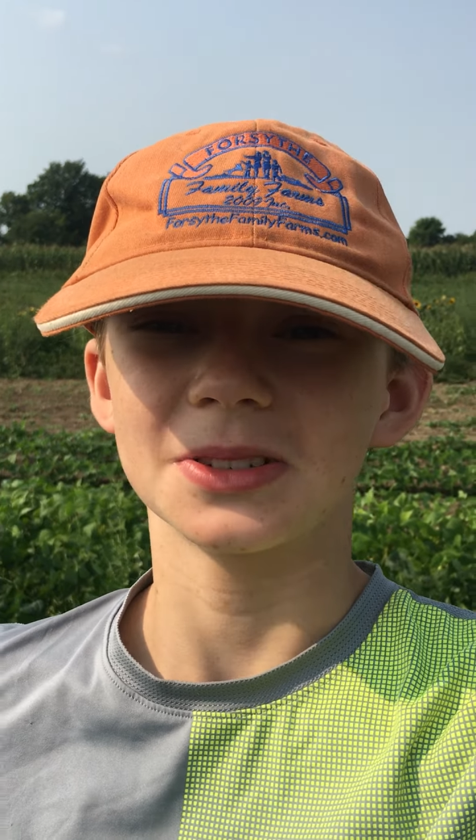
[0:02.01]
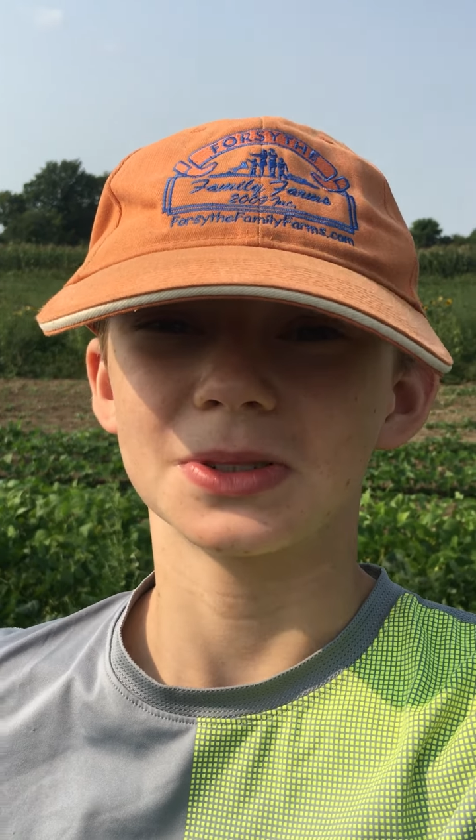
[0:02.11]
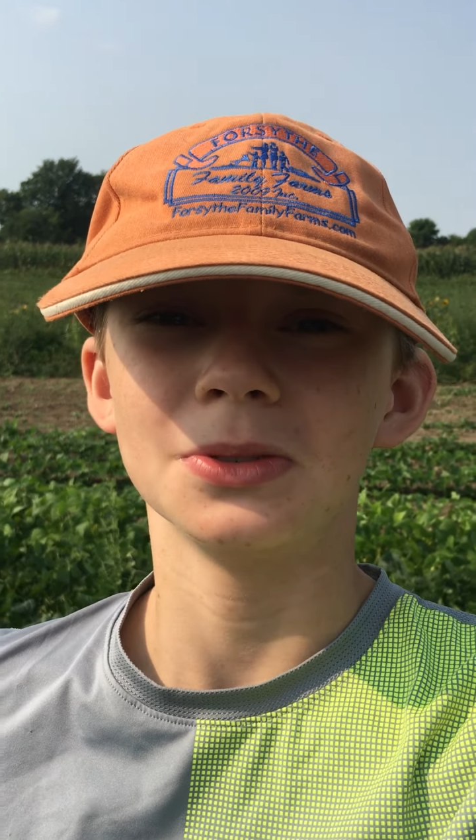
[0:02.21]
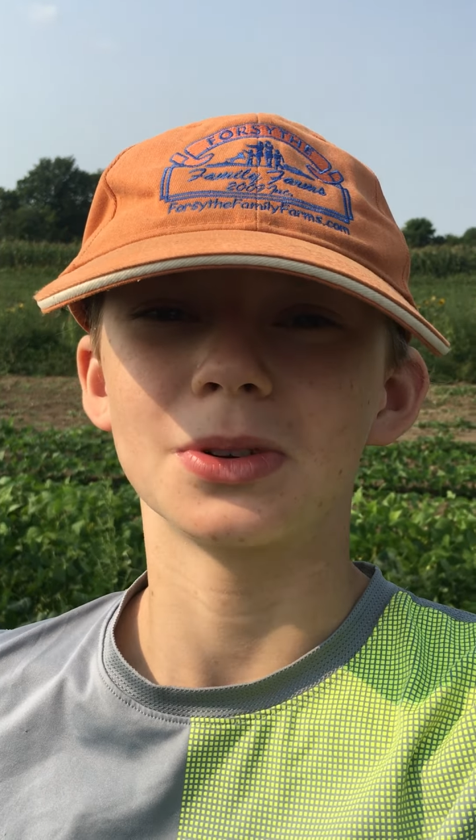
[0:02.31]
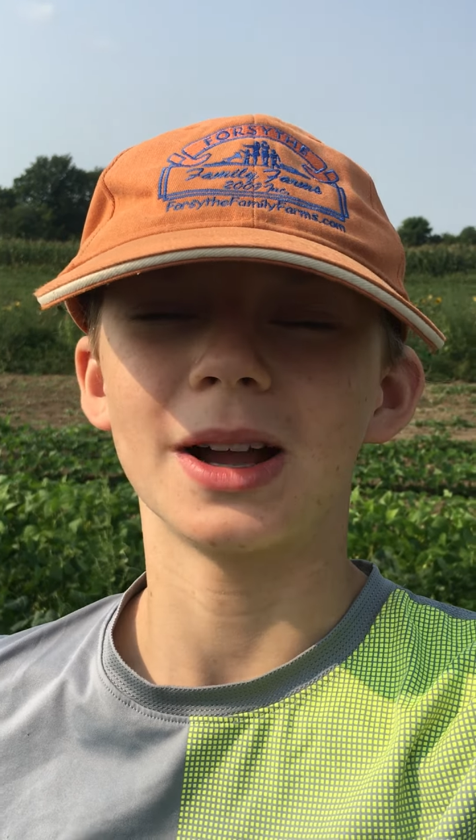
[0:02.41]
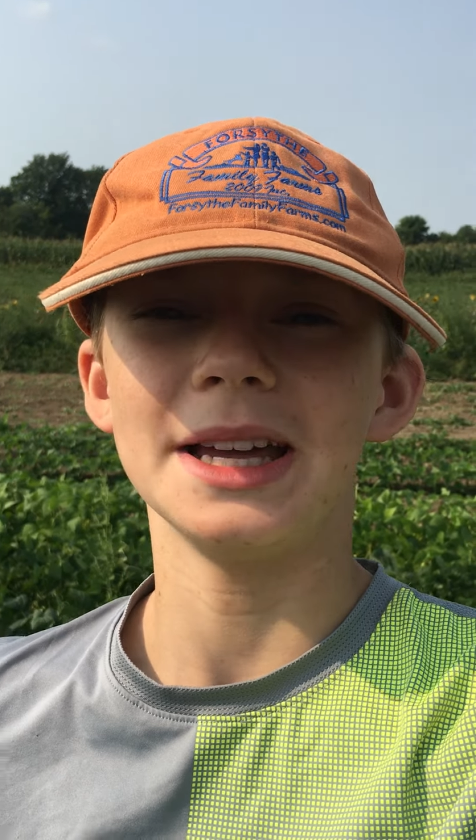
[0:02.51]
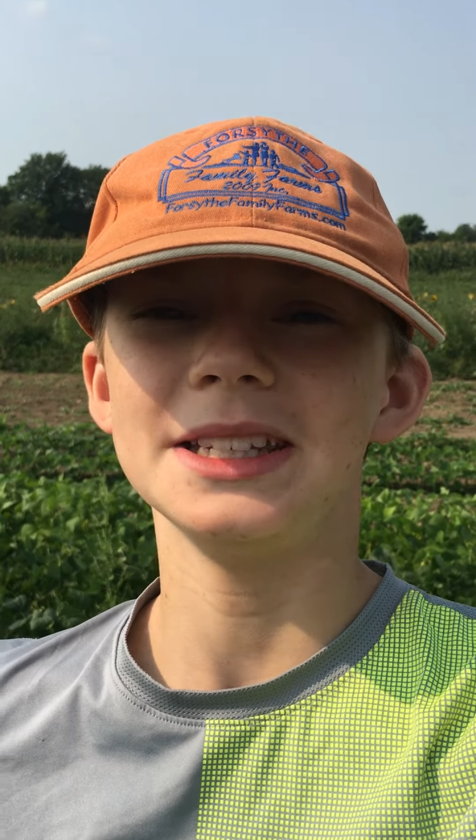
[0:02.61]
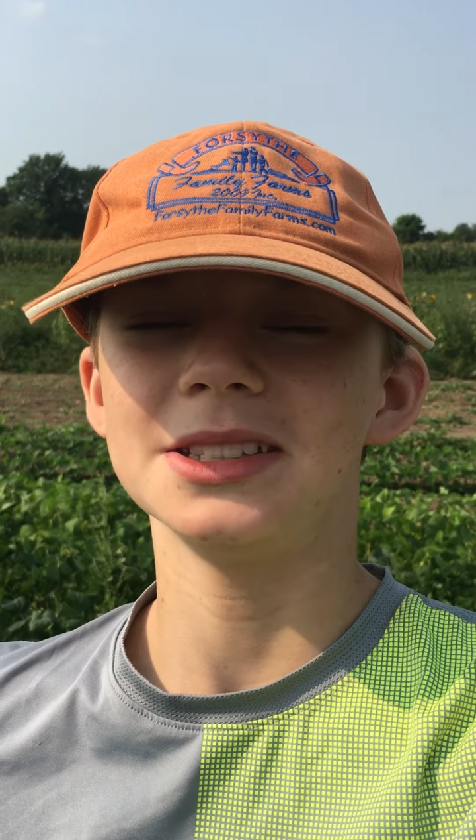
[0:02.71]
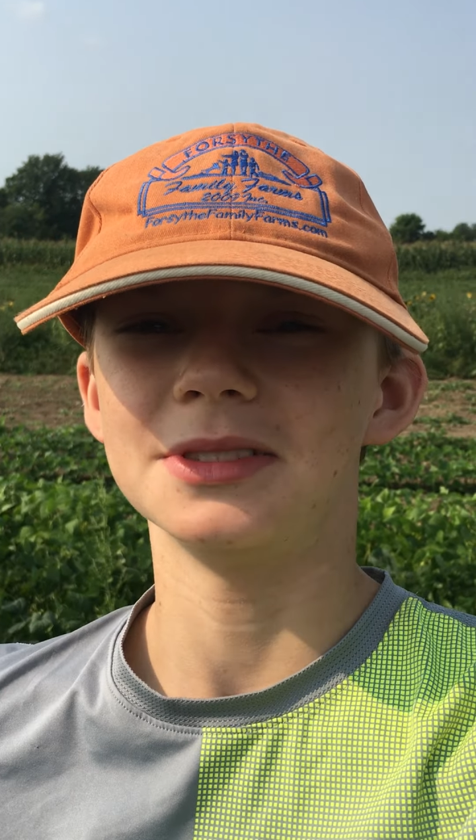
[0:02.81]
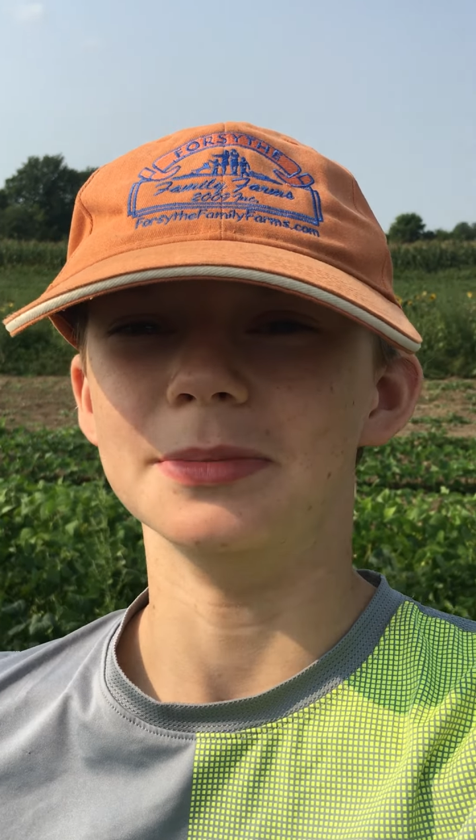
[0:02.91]
different
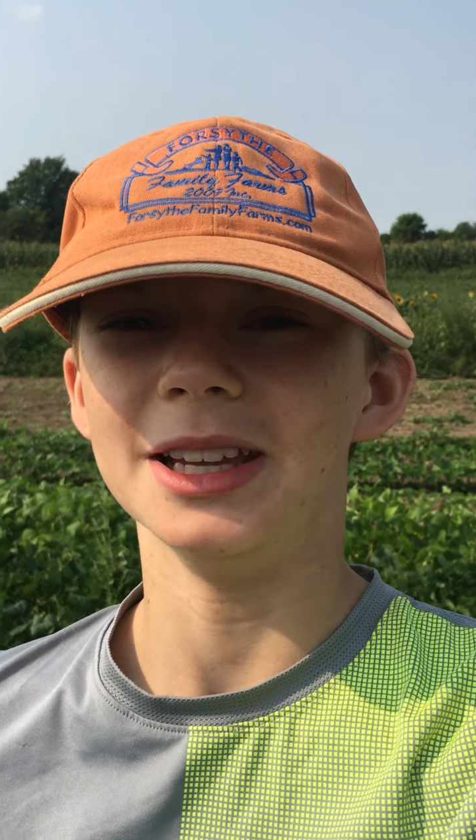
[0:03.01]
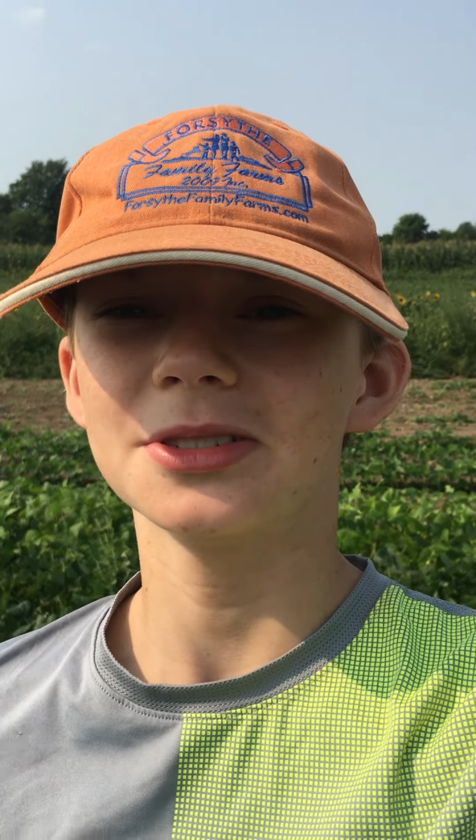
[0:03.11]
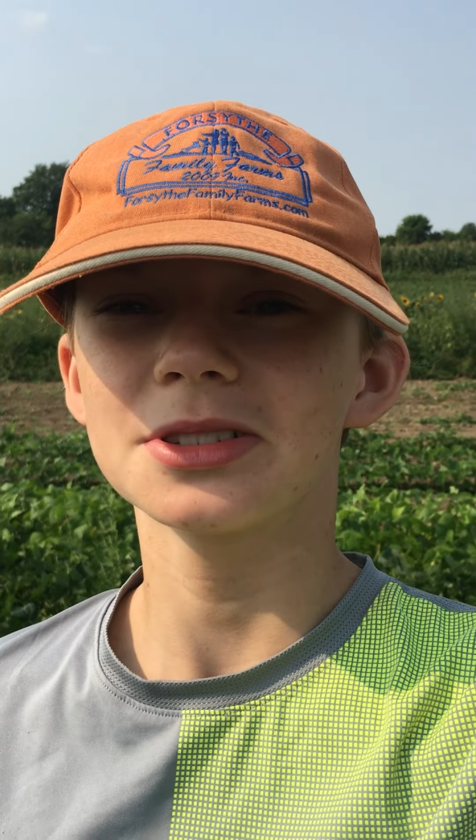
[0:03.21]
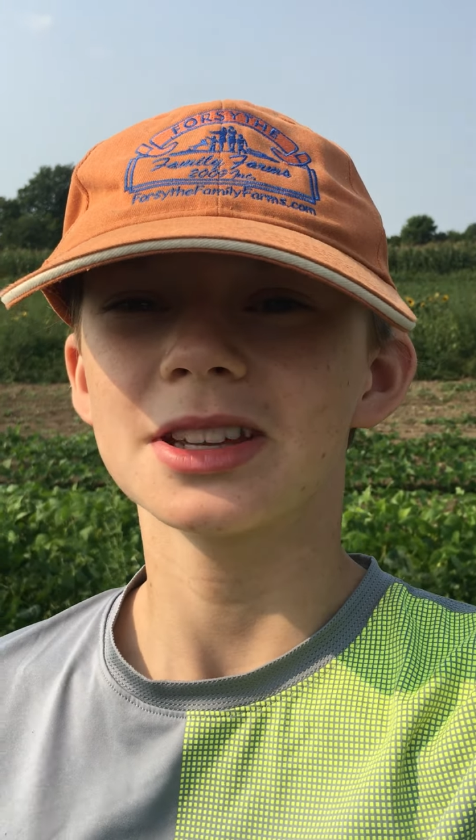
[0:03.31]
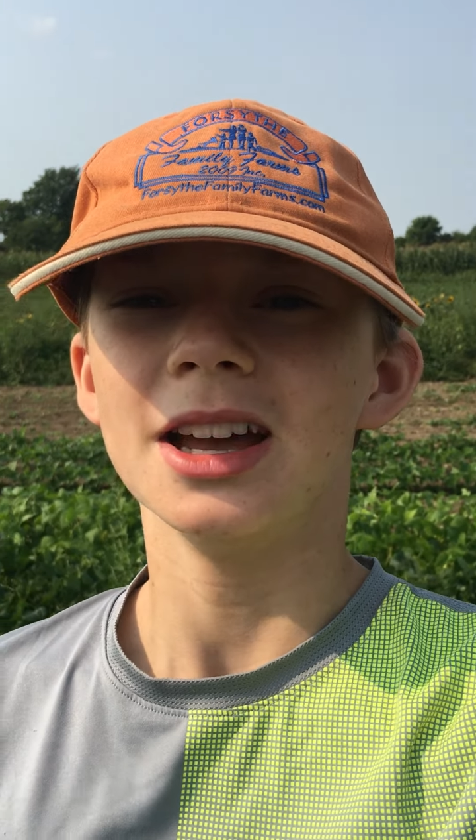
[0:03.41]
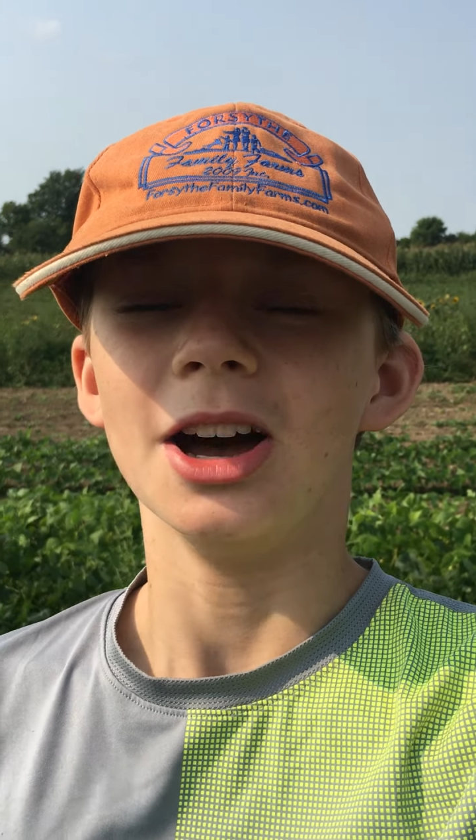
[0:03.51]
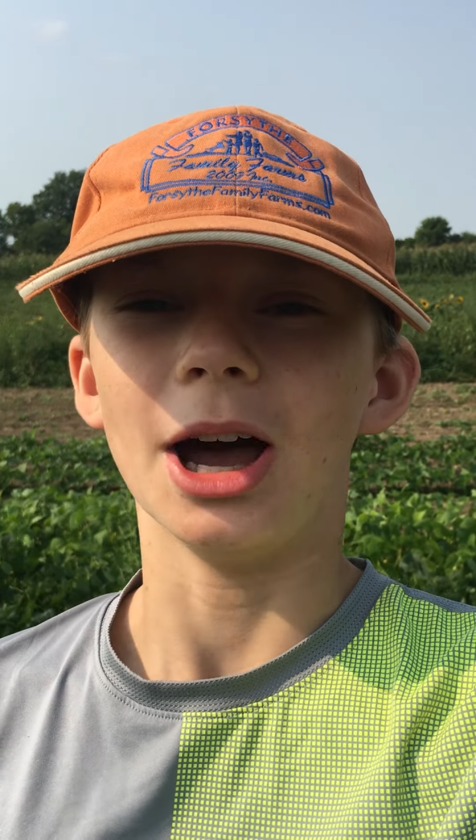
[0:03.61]
varieties of tomatoes?